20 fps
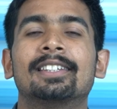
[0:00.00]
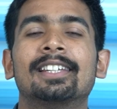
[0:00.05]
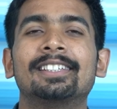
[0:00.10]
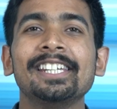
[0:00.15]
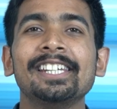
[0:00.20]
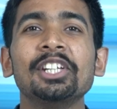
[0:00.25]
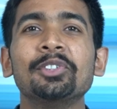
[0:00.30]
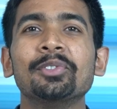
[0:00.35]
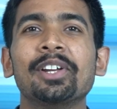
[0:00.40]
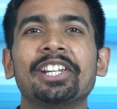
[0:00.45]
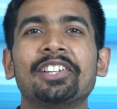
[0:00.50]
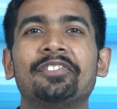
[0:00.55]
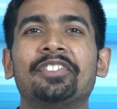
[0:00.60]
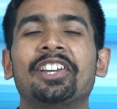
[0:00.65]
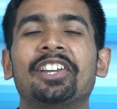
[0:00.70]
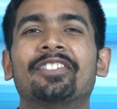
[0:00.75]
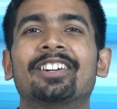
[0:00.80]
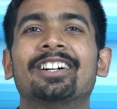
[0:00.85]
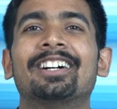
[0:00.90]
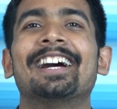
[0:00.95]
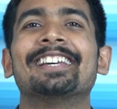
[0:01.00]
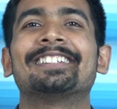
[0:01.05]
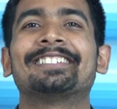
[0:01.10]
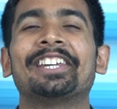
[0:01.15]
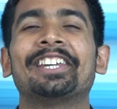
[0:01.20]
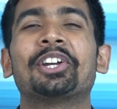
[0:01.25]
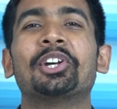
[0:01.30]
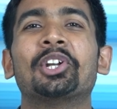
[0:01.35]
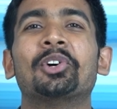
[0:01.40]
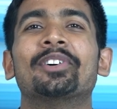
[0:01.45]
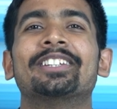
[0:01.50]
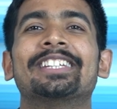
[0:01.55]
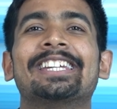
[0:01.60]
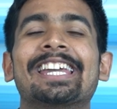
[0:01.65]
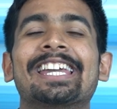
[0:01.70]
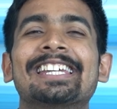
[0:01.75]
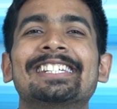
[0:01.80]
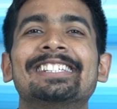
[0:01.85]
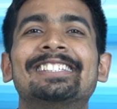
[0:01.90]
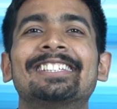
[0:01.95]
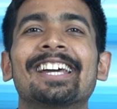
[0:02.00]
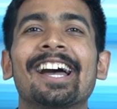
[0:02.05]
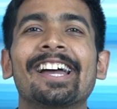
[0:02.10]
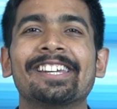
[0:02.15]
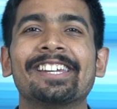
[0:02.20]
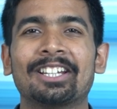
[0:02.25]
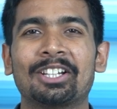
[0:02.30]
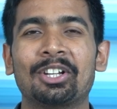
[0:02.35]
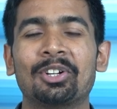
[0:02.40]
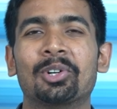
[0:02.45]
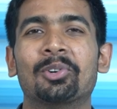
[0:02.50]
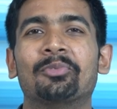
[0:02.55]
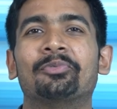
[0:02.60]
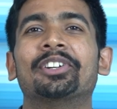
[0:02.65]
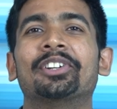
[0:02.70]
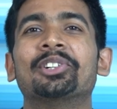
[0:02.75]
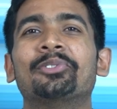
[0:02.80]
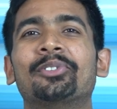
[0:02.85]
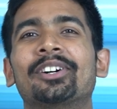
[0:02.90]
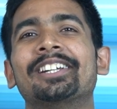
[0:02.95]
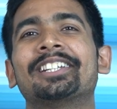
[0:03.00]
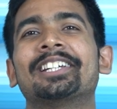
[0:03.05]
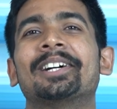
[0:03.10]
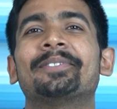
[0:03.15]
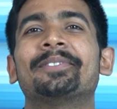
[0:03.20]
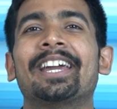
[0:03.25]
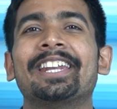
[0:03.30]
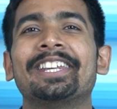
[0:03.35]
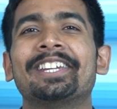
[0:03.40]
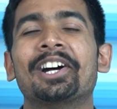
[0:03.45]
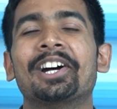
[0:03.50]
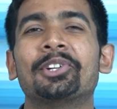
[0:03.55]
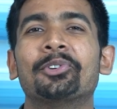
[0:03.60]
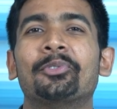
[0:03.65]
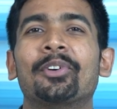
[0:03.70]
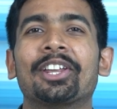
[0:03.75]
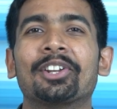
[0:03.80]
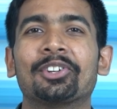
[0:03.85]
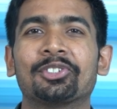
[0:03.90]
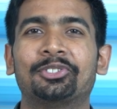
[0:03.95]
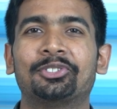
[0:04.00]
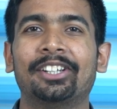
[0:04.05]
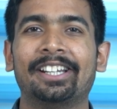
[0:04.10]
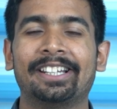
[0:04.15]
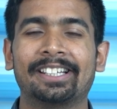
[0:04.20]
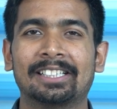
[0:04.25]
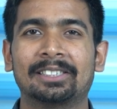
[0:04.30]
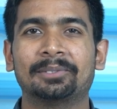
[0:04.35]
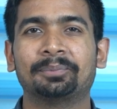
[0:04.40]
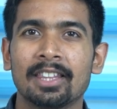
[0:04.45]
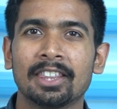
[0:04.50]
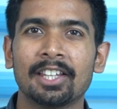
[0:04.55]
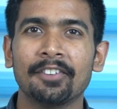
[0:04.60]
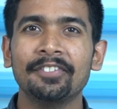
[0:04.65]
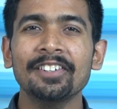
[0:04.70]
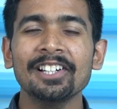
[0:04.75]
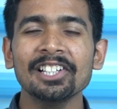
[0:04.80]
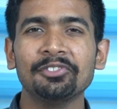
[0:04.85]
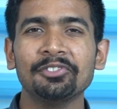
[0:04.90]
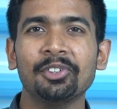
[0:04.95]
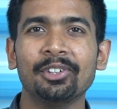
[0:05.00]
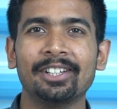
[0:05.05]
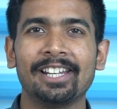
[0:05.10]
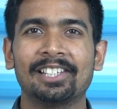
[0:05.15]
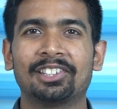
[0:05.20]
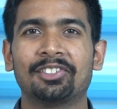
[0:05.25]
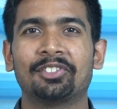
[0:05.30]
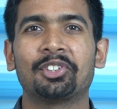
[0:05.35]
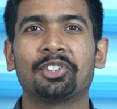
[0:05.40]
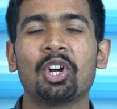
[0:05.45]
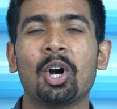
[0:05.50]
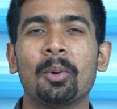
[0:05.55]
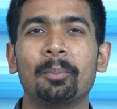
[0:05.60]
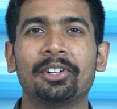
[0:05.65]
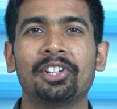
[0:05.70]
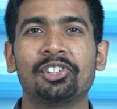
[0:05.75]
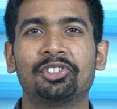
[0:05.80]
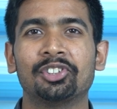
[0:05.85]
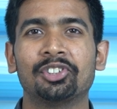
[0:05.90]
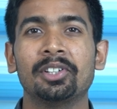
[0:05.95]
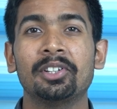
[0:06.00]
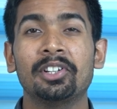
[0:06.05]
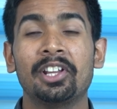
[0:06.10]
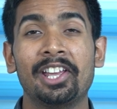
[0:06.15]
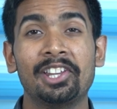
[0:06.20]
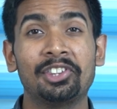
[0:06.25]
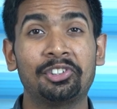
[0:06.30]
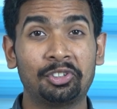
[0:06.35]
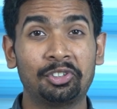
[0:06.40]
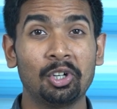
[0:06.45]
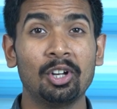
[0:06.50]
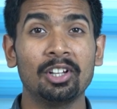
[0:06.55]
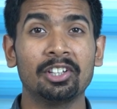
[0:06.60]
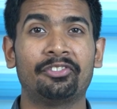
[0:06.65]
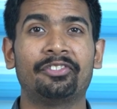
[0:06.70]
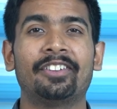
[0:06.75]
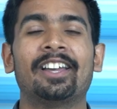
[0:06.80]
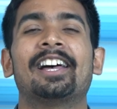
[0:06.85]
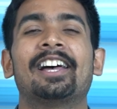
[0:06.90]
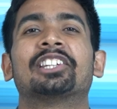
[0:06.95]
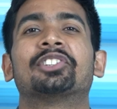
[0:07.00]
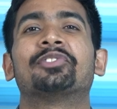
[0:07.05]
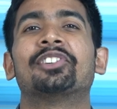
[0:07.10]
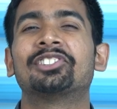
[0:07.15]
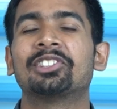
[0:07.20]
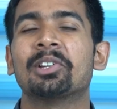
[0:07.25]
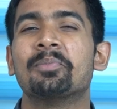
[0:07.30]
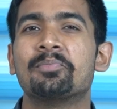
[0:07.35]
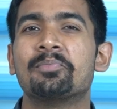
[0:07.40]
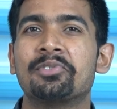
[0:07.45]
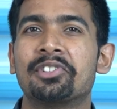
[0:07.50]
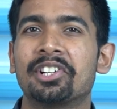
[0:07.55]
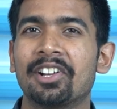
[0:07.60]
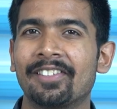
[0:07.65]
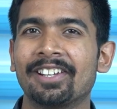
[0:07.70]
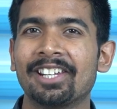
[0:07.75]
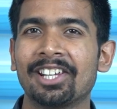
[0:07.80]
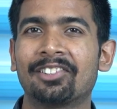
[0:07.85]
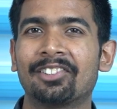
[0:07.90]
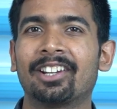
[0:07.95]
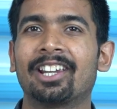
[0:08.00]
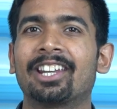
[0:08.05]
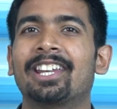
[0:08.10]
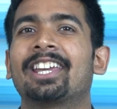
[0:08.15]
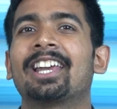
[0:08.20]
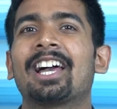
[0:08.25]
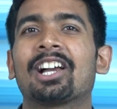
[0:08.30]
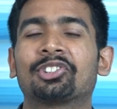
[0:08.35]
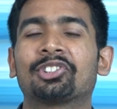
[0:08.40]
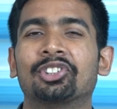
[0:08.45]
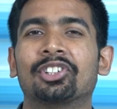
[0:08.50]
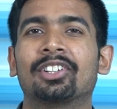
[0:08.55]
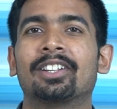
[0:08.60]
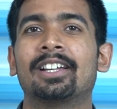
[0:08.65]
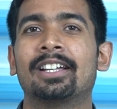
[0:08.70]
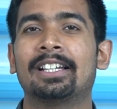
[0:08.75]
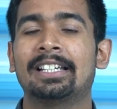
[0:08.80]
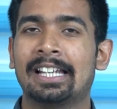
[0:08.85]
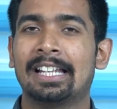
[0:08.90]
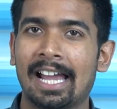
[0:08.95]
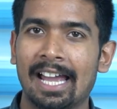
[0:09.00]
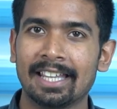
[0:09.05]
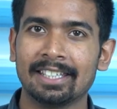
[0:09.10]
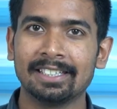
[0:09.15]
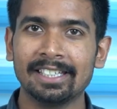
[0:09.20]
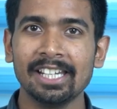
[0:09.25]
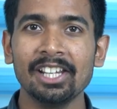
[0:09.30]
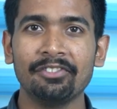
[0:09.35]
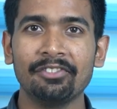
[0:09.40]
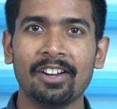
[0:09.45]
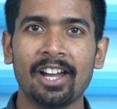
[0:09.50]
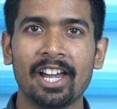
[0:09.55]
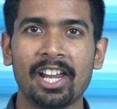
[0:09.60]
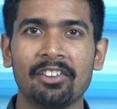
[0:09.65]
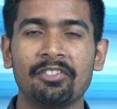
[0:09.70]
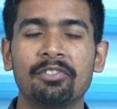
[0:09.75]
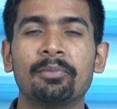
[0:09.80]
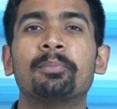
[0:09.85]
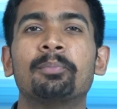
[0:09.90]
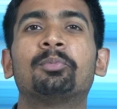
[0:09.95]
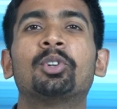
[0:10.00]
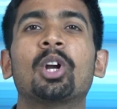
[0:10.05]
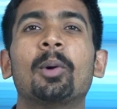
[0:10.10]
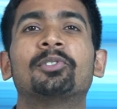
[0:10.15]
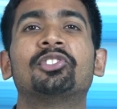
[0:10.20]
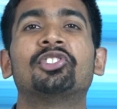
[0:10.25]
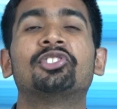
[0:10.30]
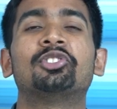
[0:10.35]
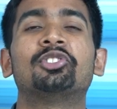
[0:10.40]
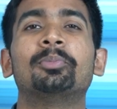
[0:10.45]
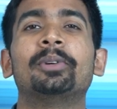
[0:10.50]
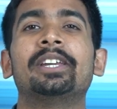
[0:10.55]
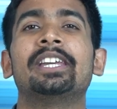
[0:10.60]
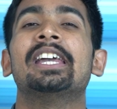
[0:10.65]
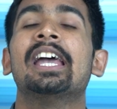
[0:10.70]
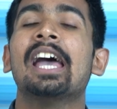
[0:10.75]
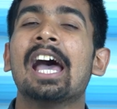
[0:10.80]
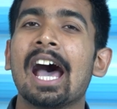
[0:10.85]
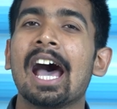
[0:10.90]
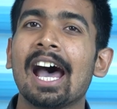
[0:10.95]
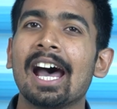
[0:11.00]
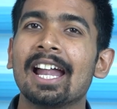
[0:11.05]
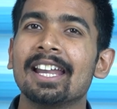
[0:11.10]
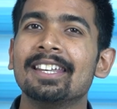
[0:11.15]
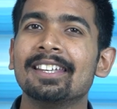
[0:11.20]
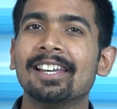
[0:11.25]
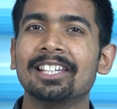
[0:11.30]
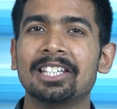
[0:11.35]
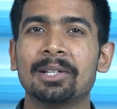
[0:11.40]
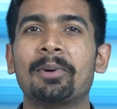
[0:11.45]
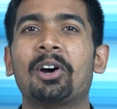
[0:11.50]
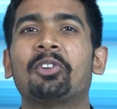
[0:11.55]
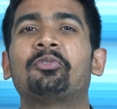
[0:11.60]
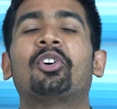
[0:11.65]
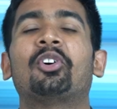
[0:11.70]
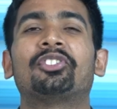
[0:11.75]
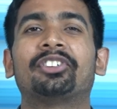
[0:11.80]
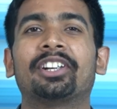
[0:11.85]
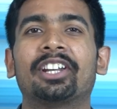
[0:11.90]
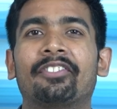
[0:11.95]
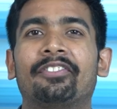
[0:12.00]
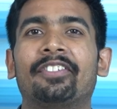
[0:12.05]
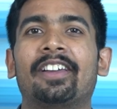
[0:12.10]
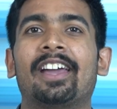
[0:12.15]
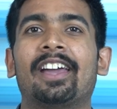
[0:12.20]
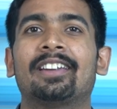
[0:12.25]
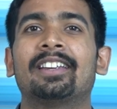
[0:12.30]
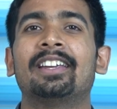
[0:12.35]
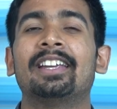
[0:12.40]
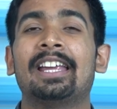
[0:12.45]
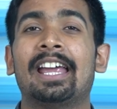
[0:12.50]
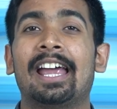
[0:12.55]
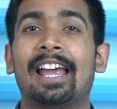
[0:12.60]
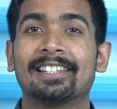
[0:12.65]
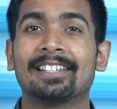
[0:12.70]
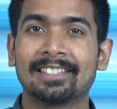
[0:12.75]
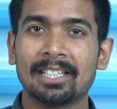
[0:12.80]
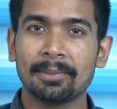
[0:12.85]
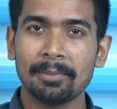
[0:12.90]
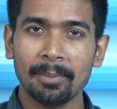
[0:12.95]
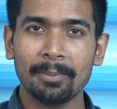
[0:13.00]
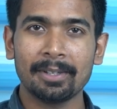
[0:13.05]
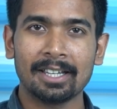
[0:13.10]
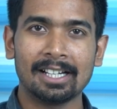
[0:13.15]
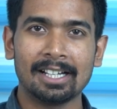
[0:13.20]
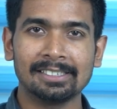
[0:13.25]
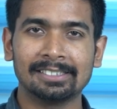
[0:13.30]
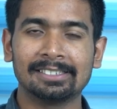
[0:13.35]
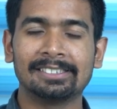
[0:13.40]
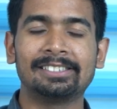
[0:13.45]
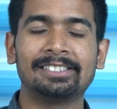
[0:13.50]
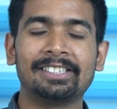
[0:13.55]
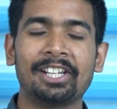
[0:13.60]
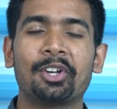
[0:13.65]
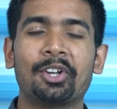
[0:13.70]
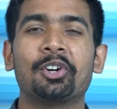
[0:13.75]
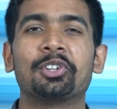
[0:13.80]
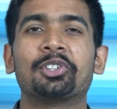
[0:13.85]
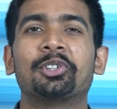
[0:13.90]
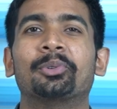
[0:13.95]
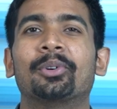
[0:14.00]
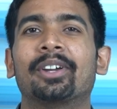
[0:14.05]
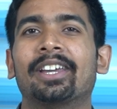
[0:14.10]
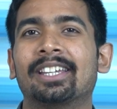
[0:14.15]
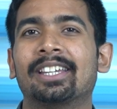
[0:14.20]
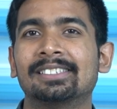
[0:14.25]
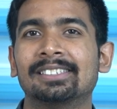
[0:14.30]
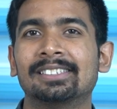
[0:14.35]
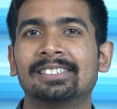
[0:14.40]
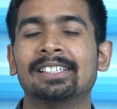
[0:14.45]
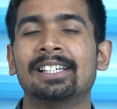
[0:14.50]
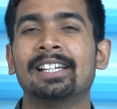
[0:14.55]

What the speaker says: The T20 fever has taken over the entire globe with the World Cup getting underway in Australia. The first 4 days of the competition enthralled the fans with some riveting cricketing action. And the day five promises to be another mouth-watering affair as Namibia take on UAE.